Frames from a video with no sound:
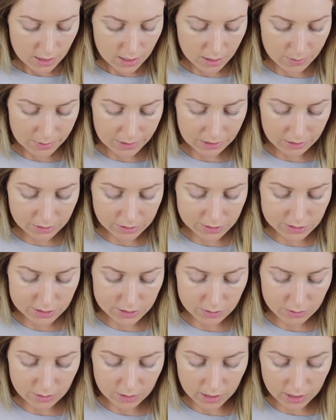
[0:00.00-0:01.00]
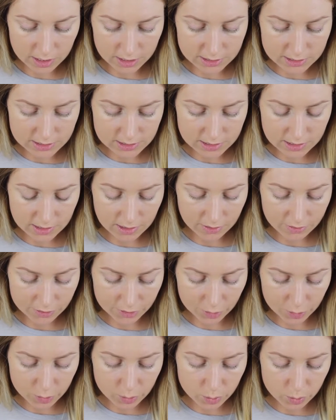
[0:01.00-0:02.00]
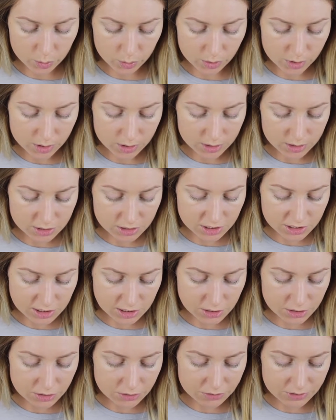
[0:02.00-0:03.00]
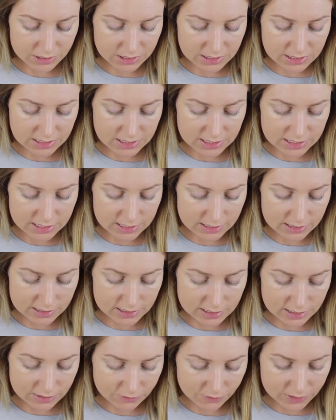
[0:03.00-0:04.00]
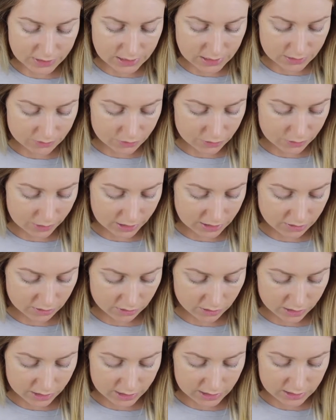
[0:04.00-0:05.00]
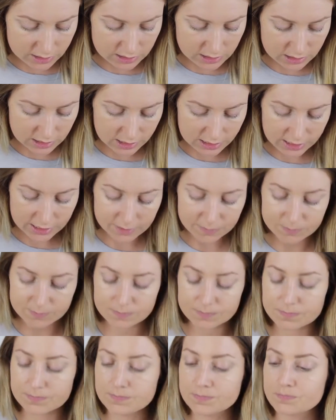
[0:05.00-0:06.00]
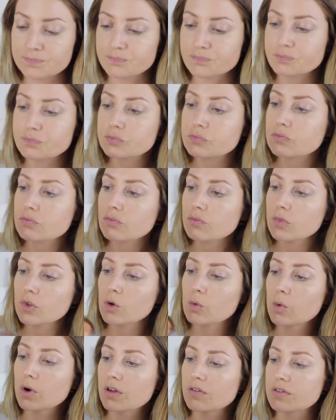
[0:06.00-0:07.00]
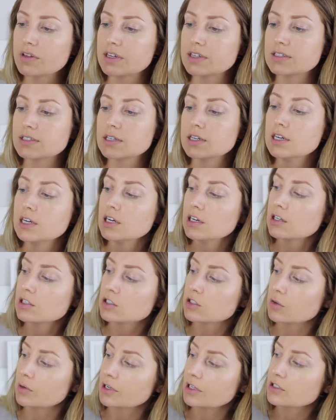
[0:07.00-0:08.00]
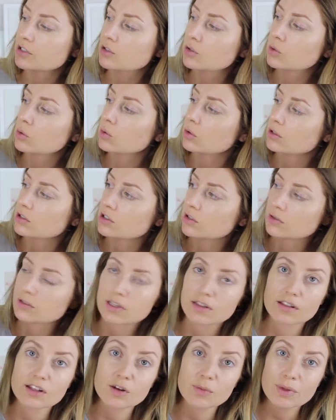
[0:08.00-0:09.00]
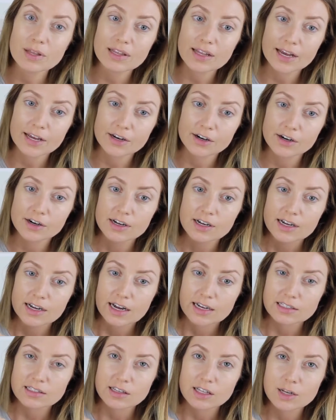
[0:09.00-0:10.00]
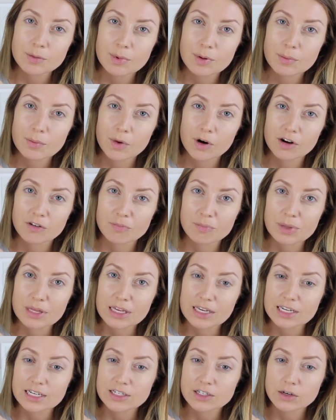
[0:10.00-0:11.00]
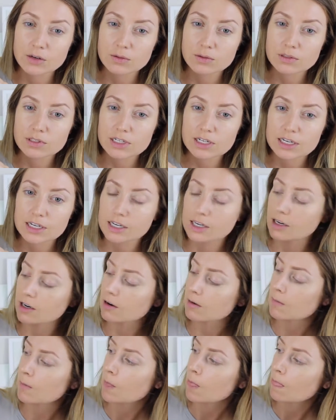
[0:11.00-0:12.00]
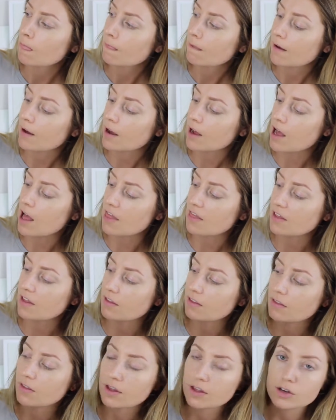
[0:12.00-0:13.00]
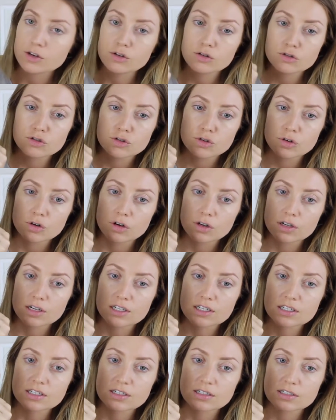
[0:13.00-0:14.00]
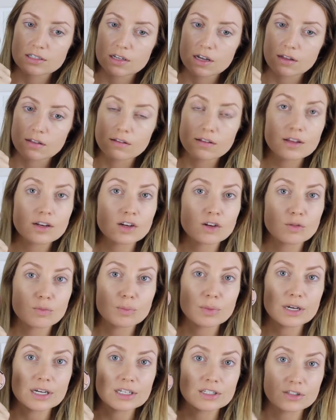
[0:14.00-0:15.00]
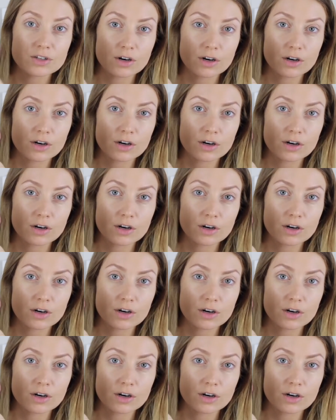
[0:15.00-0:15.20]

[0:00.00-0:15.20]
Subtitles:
And I also got another Cool, just so you can see the difference if you guys are looking to get one of these. So here's Cool. So it's a little bit lighter, has a little bit more of pinky tones in here. And then the Neutral is a little bit